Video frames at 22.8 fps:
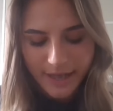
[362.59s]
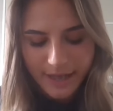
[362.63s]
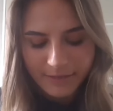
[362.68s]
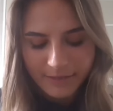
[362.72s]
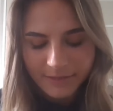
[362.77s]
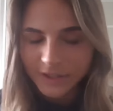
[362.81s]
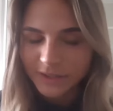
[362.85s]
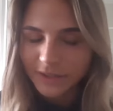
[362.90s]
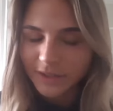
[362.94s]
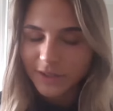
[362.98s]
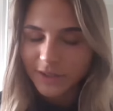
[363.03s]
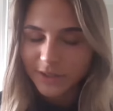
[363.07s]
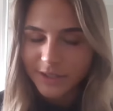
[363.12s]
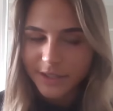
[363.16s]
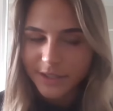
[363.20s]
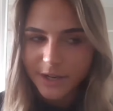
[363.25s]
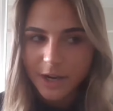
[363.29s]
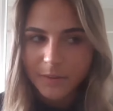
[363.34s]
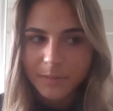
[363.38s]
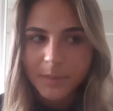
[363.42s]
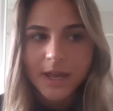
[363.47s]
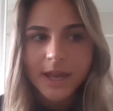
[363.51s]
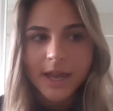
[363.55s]
I haven't looked
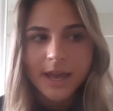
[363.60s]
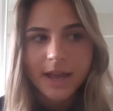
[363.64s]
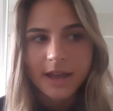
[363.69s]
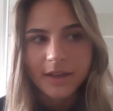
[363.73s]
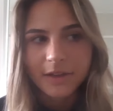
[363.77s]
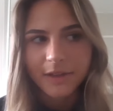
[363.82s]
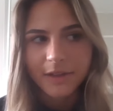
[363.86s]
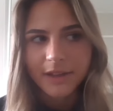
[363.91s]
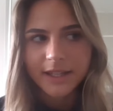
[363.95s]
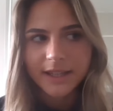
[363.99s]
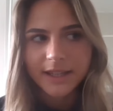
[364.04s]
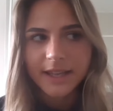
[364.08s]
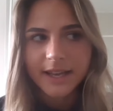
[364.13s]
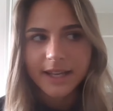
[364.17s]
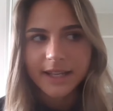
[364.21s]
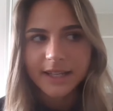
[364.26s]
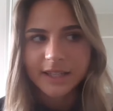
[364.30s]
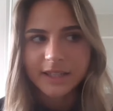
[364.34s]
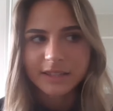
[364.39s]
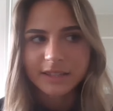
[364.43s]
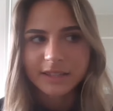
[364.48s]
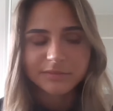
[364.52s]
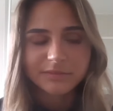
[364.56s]
it up. I think it
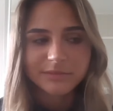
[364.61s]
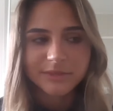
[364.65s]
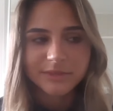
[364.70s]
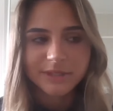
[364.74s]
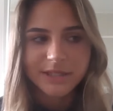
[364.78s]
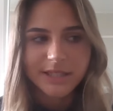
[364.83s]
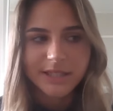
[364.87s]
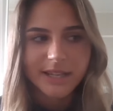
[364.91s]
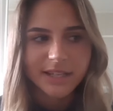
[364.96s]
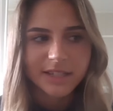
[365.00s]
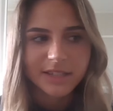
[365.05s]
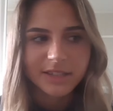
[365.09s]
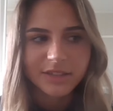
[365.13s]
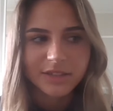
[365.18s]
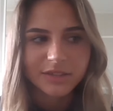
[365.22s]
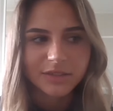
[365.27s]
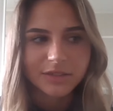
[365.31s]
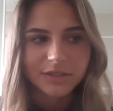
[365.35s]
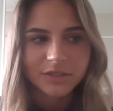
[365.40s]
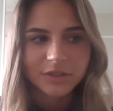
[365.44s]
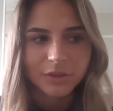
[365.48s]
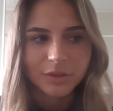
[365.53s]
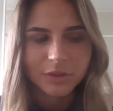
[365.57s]
like it's like
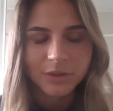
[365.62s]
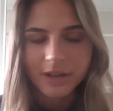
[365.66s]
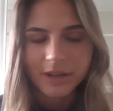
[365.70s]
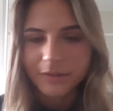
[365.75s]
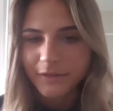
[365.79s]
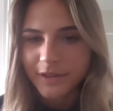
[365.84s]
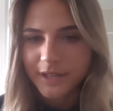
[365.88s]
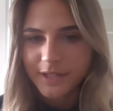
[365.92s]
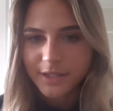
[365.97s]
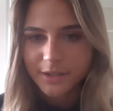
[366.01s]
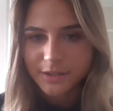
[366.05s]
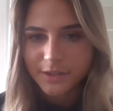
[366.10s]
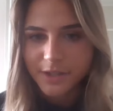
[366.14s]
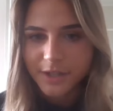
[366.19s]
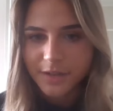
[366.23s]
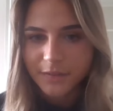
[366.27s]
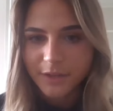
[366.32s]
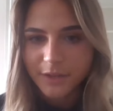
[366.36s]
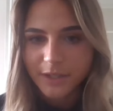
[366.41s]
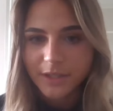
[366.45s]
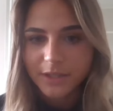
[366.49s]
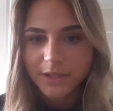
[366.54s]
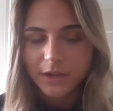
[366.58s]
two cafes or
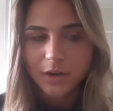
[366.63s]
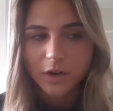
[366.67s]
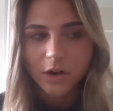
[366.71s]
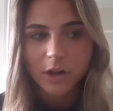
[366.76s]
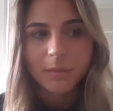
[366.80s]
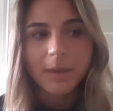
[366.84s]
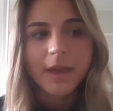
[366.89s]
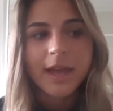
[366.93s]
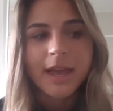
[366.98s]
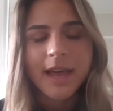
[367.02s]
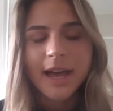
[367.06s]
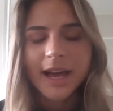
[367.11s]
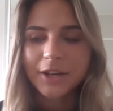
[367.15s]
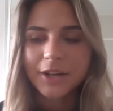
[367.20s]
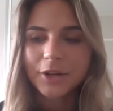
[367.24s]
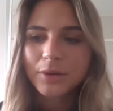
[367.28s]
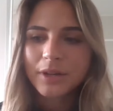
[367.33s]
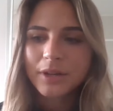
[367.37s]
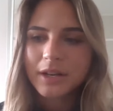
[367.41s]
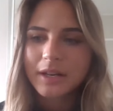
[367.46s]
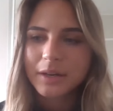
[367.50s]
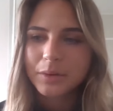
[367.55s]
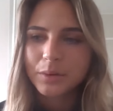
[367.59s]
something in Stockholm. I
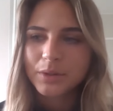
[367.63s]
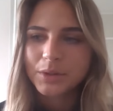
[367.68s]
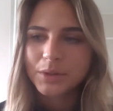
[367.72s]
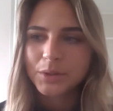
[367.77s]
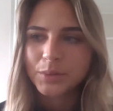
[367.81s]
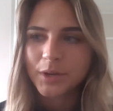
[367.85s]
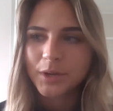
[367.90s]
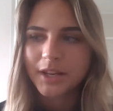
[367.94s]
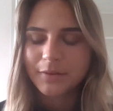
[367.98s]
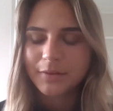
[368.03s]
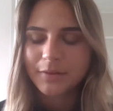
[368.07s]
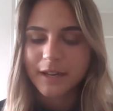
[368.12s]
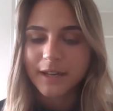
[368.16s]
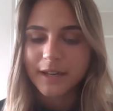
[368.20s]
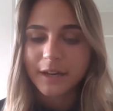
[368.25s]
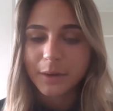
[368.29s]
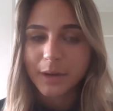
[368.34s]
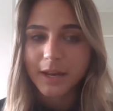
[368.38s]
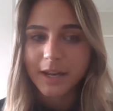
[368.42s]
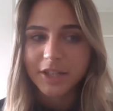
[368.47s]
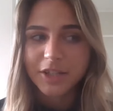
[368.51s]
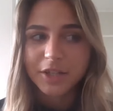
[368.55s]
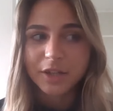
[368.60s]
know that it was one cafe,
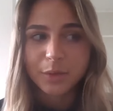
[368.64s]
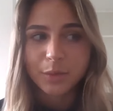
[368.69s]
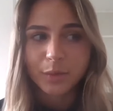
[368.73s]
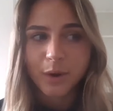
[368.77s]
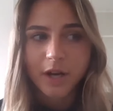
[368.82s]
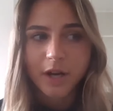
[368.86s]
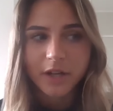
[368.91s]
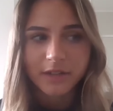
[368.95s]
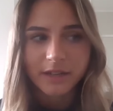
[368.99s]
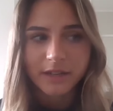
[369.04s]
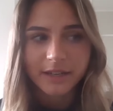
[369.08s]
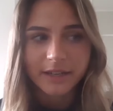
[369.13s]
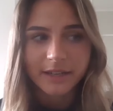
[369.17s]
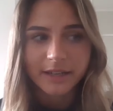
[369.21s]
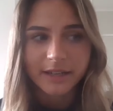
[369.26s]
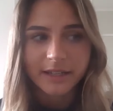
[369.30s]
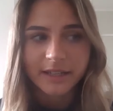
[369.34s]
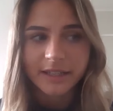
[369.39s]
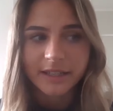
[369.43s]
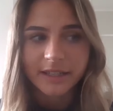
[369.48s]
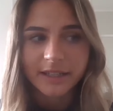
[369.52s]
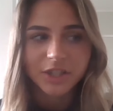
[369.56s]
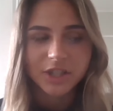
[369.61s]
and I actually walked there,
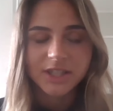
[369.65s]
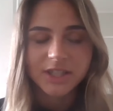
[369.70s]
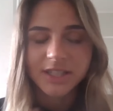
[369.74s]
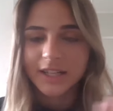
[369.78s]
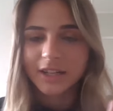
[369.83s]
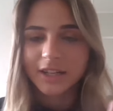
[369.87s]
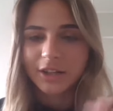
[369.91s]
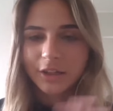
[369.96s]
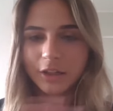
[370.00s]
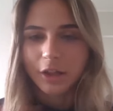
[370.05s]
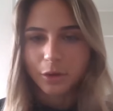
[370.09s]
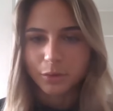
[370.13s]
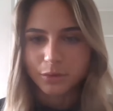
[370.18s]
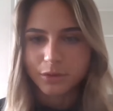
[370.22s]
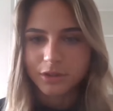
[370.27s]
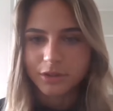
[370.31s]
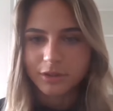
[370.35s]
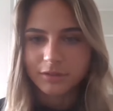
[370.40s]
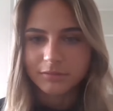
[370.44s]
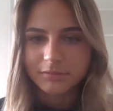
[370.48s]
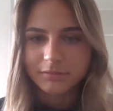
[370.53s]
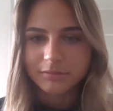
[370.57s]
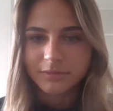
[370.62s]
and it just said
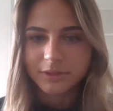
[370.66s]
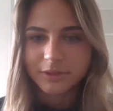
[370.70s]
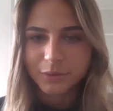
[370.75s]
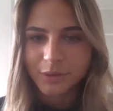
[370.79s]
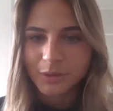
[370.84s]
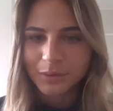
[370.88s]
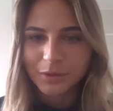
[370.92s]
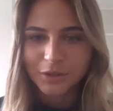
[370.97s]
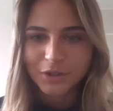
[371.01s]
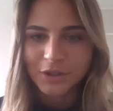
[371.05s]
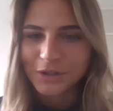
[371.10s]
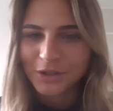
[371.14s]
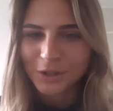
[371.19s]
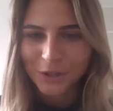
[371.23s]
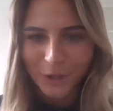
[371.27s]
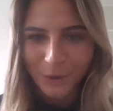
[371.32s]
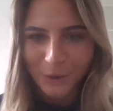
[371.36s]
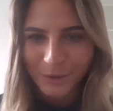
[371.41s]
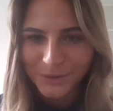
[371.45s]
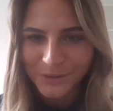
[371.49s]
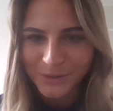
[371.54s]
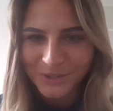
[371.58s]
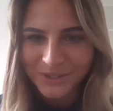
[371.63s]
closed. So it was just
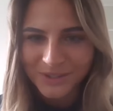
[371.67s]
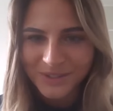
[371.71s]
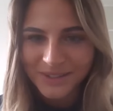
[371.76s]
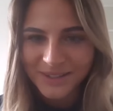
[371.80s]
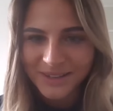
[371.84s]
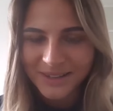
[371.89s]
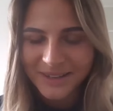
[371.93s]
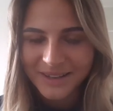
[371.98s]
closed.